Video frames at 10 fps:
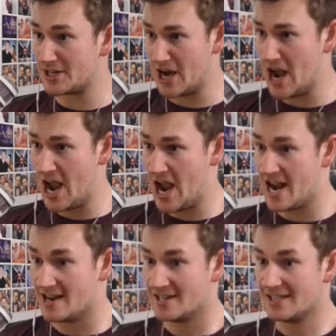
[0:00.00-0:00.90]
a
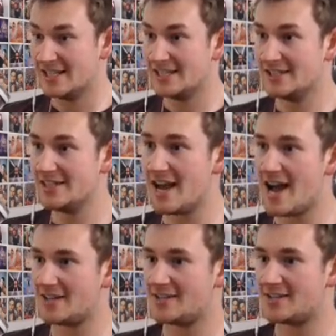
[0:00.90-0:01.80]
key!
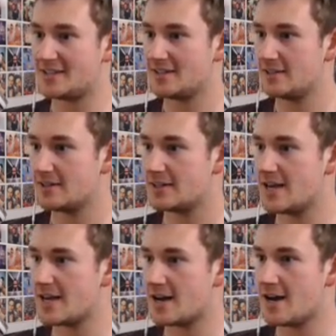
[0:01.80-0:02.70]
Yes!
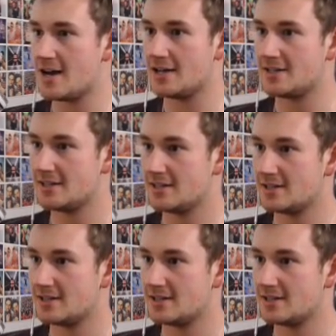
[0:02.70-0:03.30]
Key card.